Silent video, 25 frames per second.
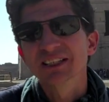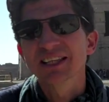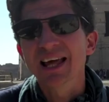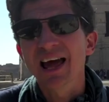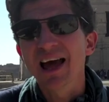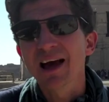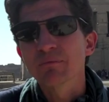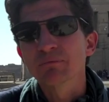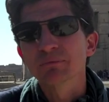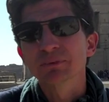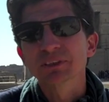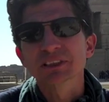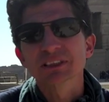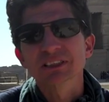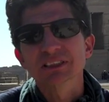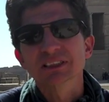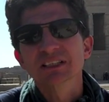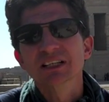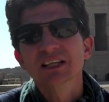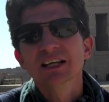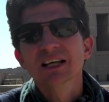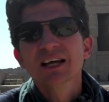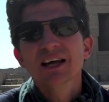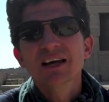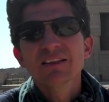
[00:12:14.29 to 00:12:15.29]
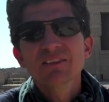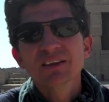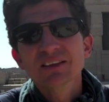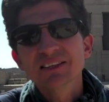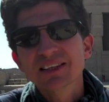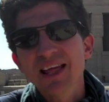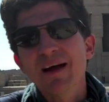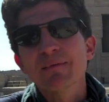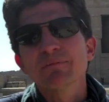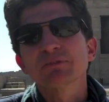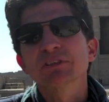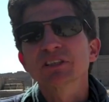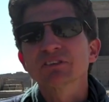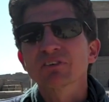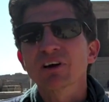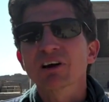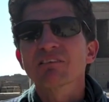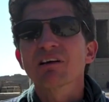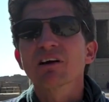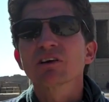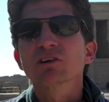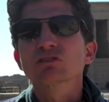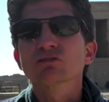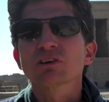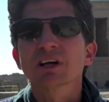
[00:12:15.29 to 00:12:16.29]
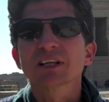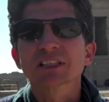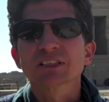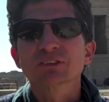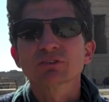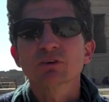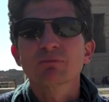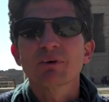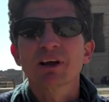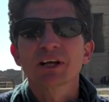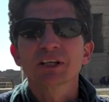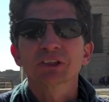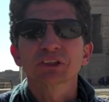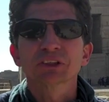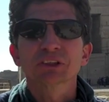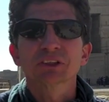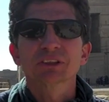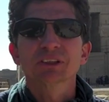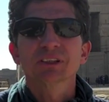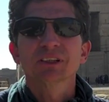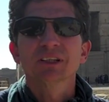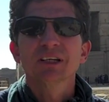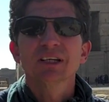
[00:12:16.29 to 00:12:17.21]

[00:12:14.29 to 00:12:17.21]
depths of our own transformation,